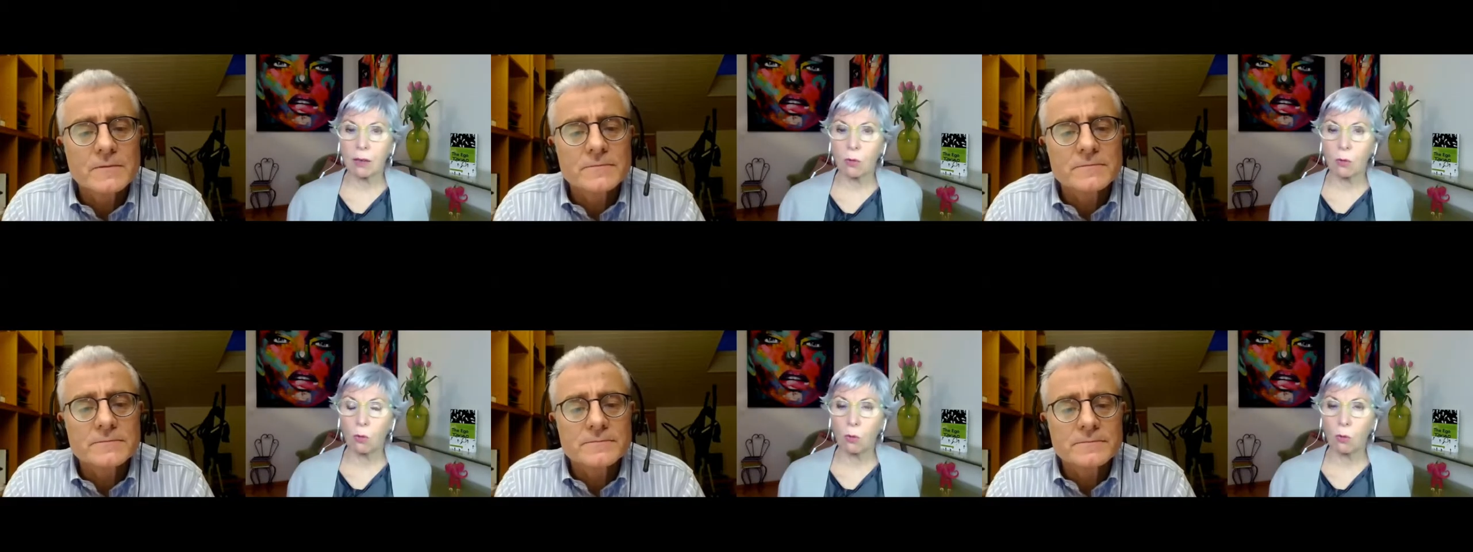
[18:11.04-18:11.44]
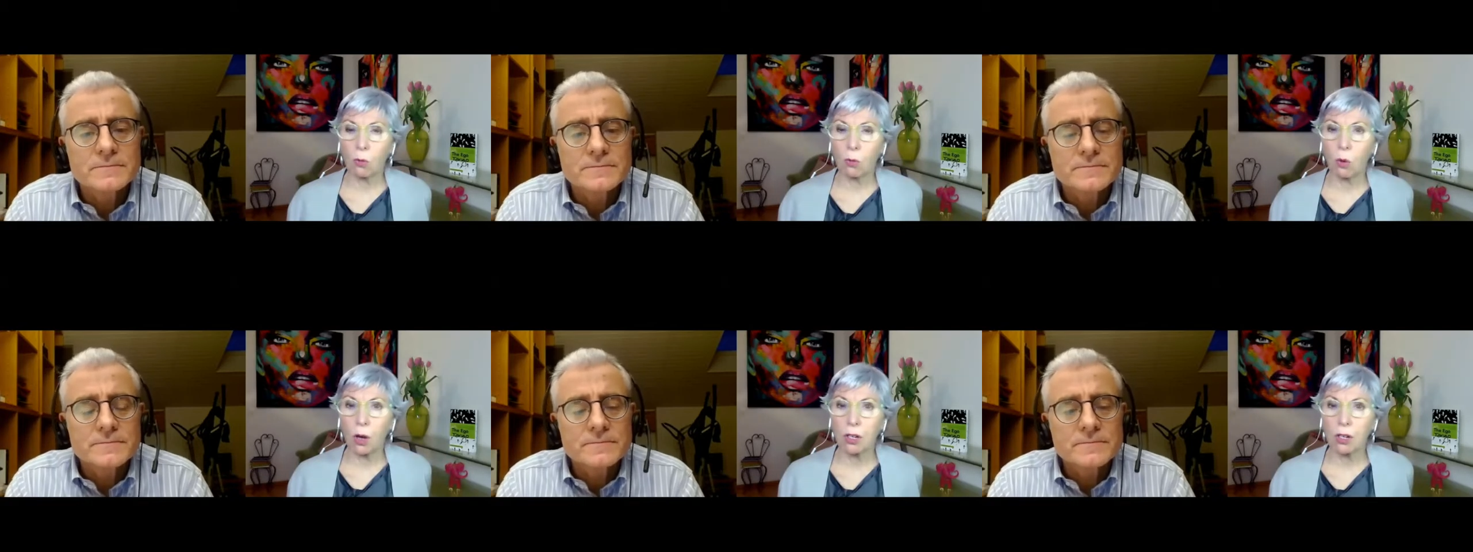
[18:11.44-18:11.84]

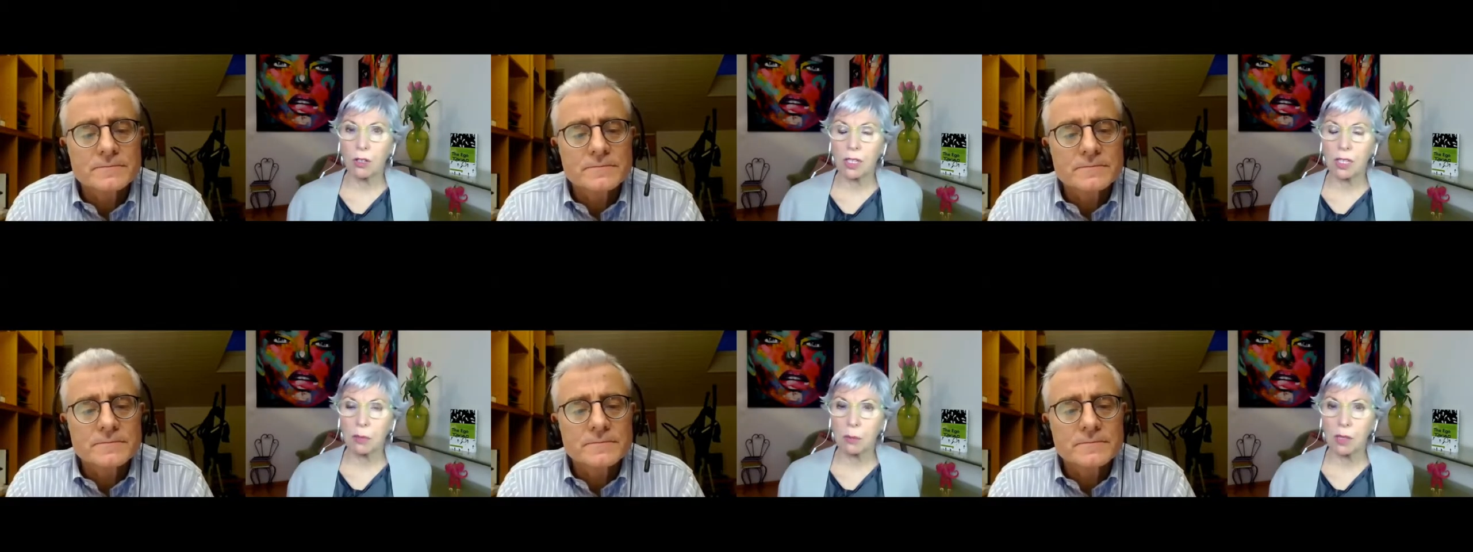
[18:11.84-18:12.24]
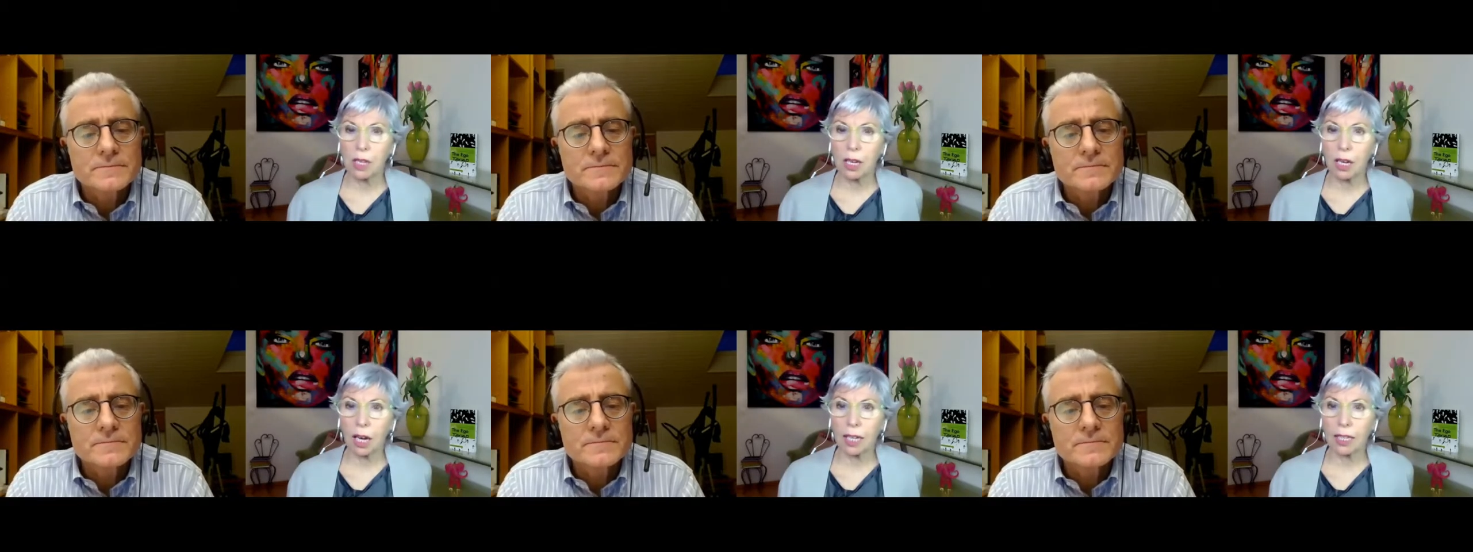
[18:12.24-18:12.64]
Speaker 1: what are some of the
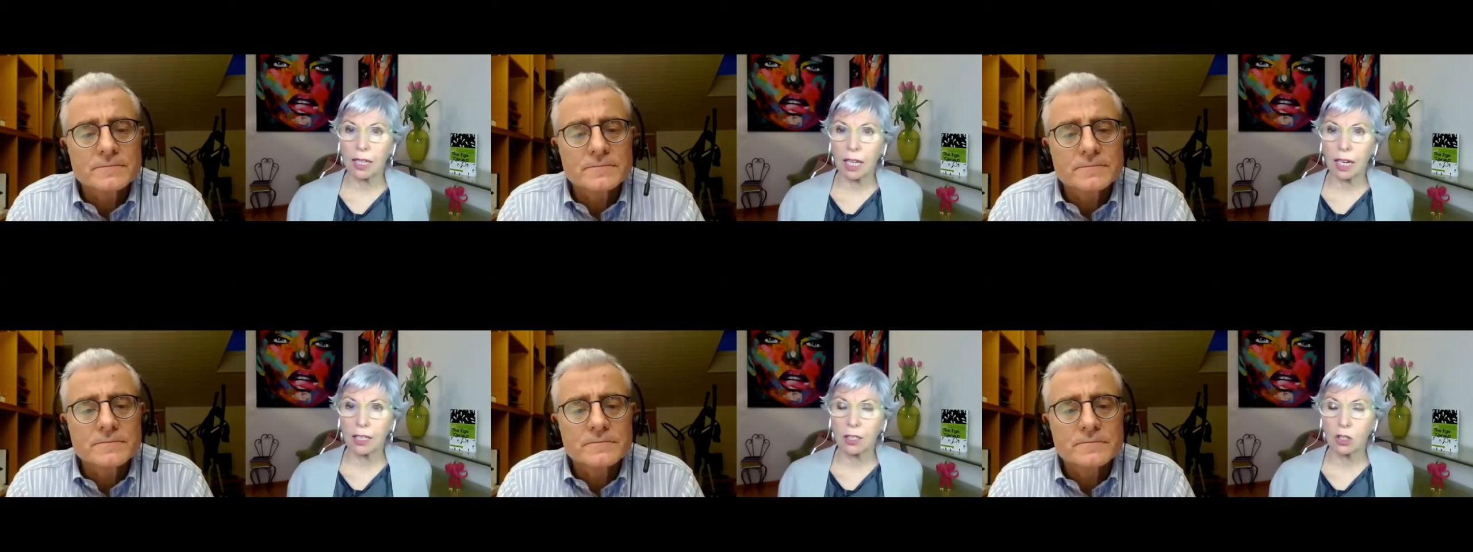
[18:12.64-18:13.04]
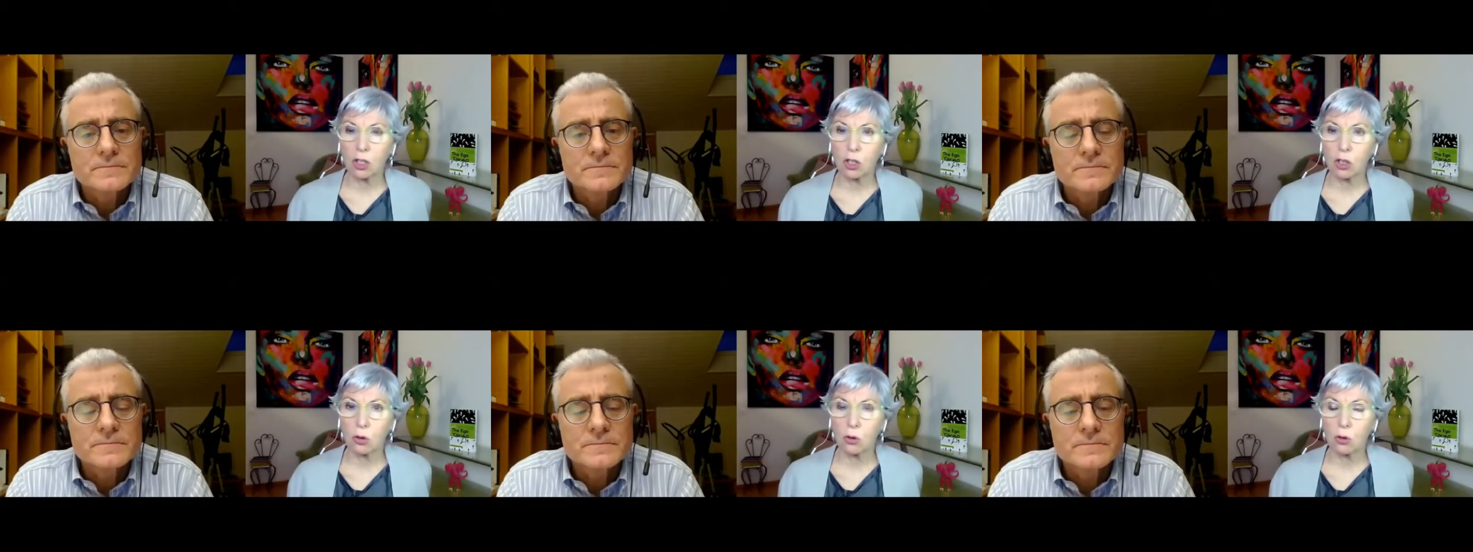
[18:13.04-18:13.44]
guidelines
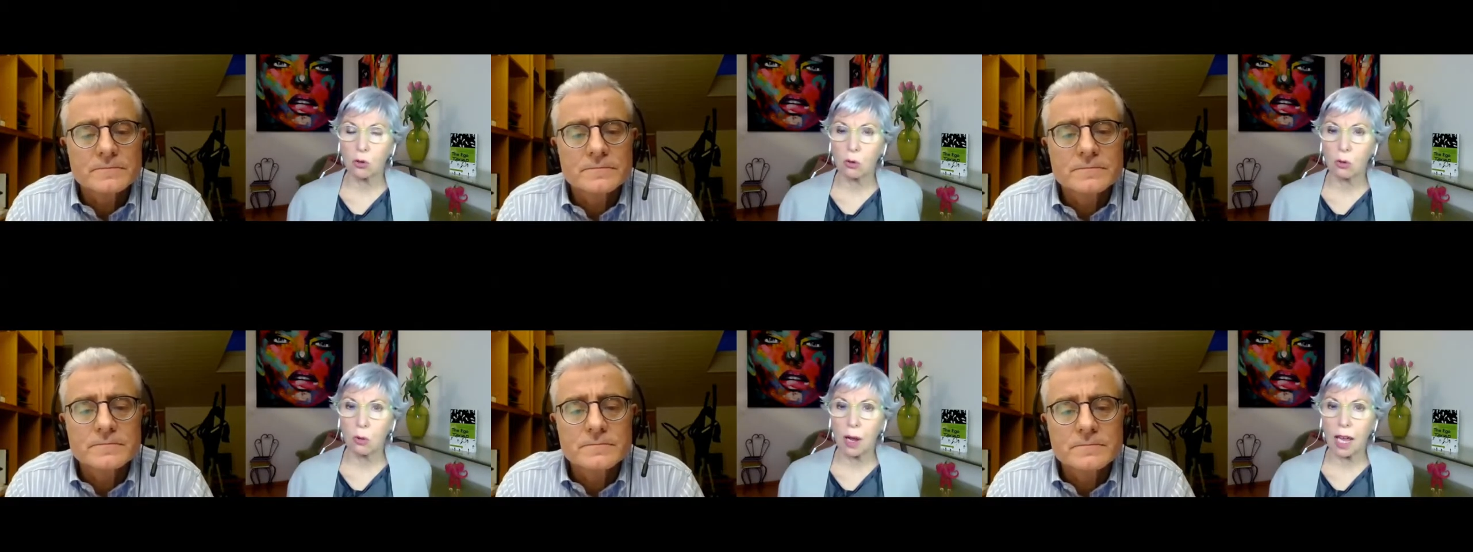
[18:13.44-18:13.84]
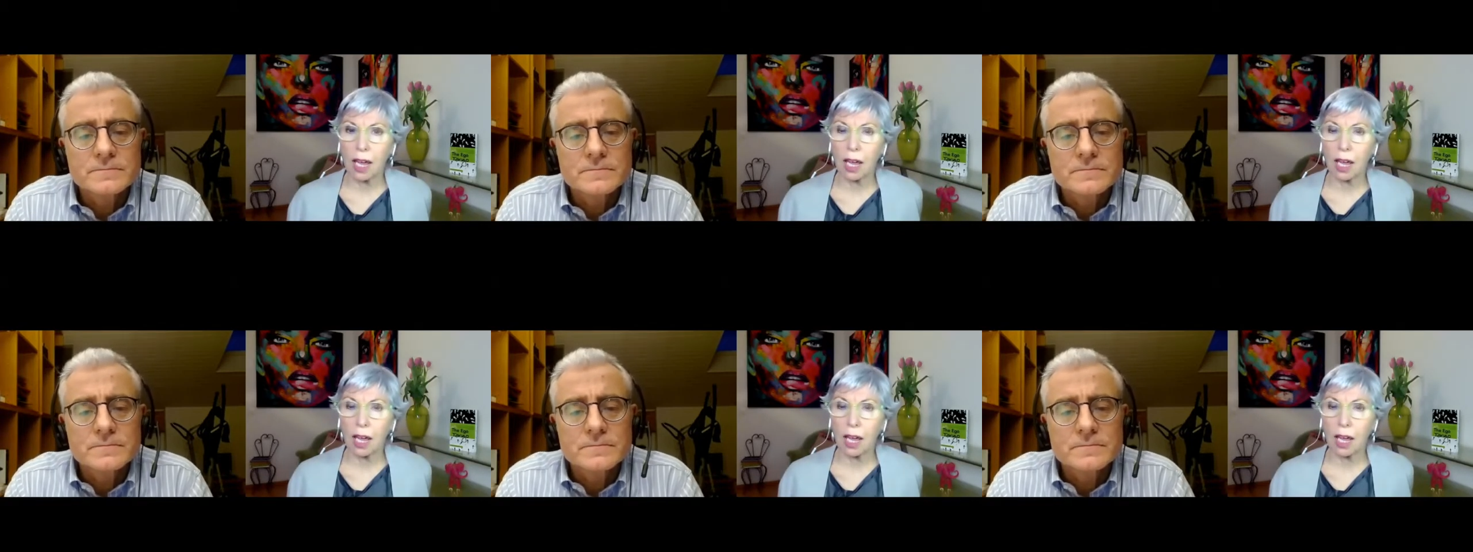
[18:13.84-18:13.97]
to